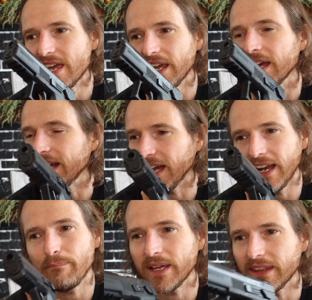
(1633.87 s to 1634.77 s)
And
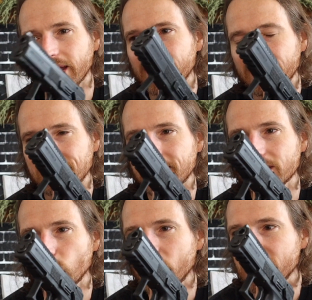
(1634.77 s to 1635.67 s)
I'd pick that any day
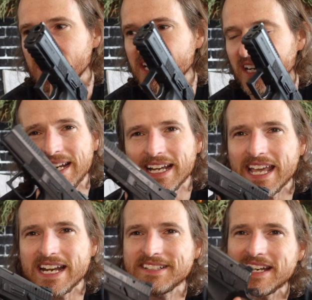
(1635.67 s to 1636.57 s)
of the week. And
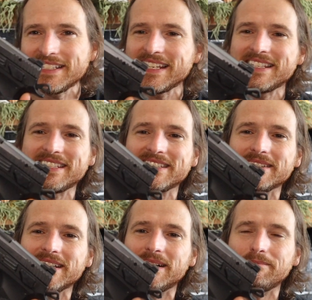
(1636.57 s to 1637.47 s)
again, it's not to say this is
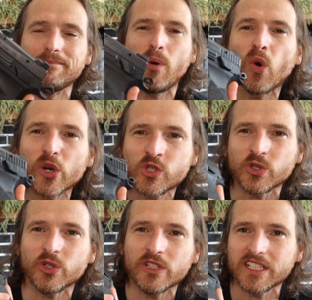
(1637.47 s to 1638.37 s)
a poor
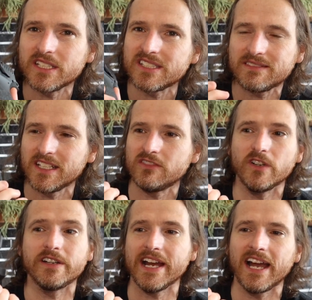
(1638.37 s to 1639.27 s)
shooter. It's
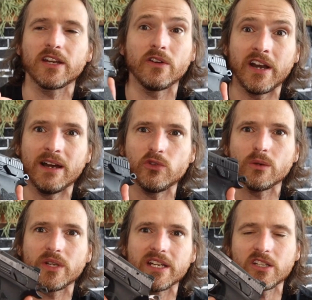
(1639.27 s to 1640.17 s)
very accurate, and I was
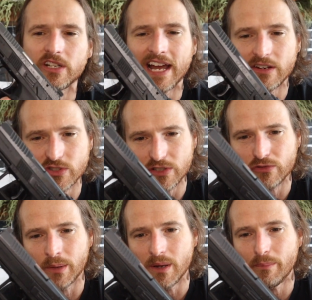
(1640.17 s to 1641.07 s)
able to get good accuracy
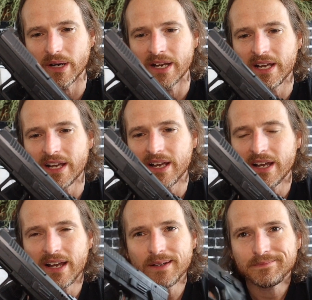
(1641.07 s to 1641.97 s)
from it. But,
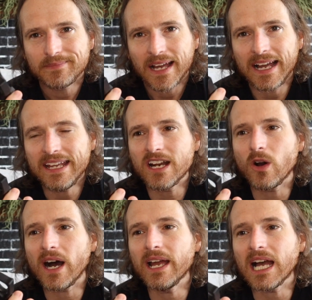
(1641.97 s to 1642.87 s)
you
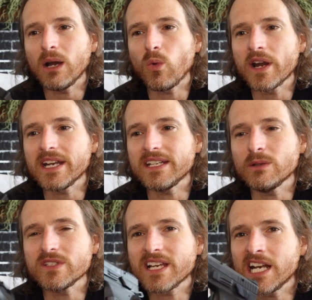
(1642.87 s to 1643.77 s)
know, I wanted, it
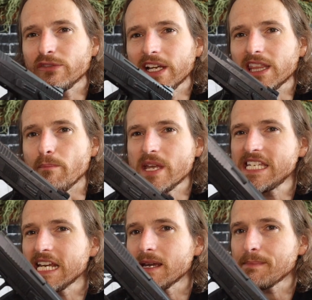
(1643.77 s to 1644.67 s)
was kind of like the
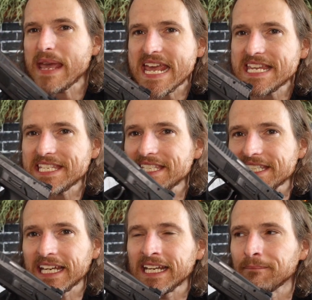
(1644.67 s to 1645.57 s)
missing piece
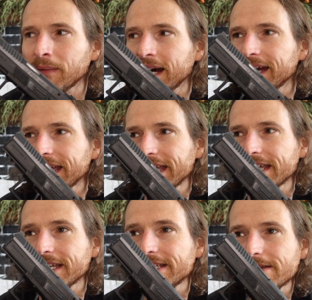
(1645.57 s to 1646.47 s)
in
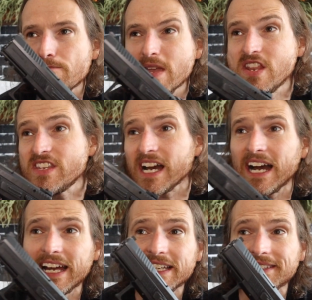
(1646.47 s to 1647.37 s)
my
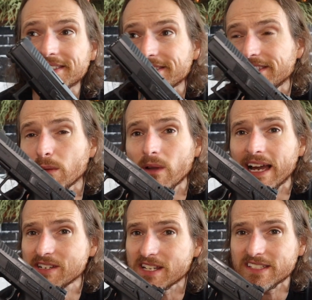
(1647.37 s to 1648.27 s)
mid-size double
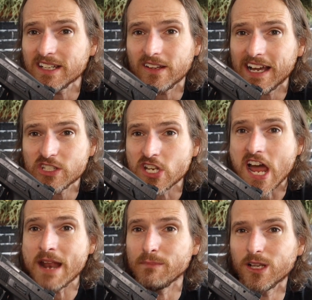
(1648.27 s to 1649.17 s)
action, single action
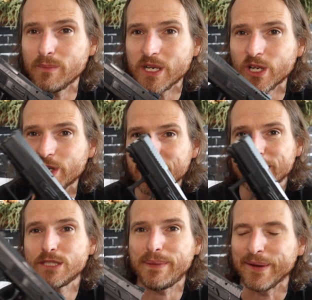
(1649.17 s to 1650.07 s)
9mm
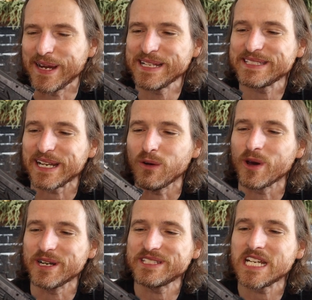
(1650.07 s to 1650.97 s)
experience, and I
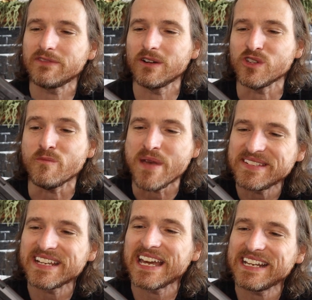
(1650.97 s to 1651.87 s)
wanted to see if I was
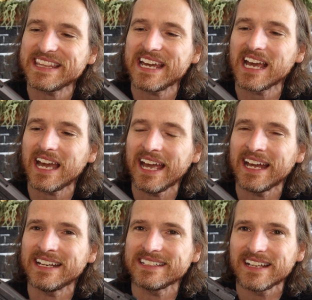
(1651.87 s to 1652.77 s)
missing anything.
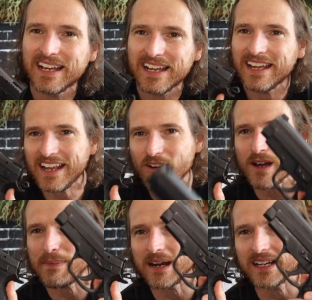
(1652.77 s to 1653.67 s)
And, you know,
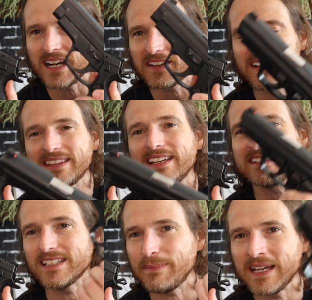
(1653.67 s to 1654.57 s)
compared to guns like
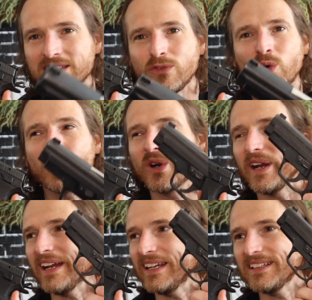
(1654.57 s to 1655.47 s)
this and the PX4
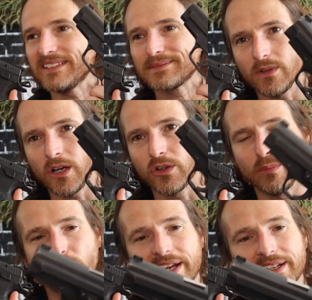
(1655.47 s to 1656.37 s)
and other
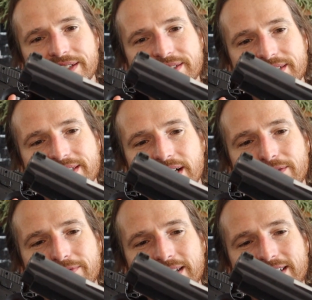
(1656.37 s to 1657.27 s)
Berettas and
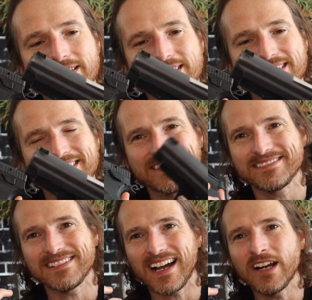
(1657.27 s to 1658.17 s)
stuff, it's just,
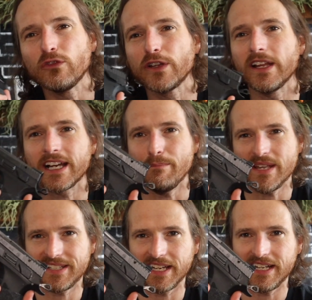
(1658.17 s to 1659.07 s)
I don't feel like I'm
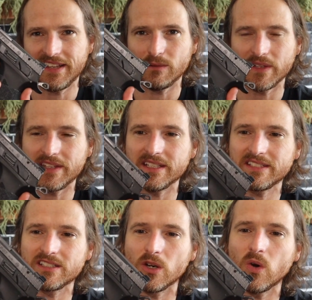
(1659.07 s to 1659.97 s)
missing anything with this.
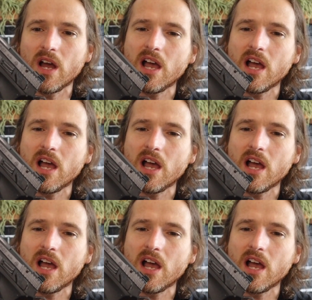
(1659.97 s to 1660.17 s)
So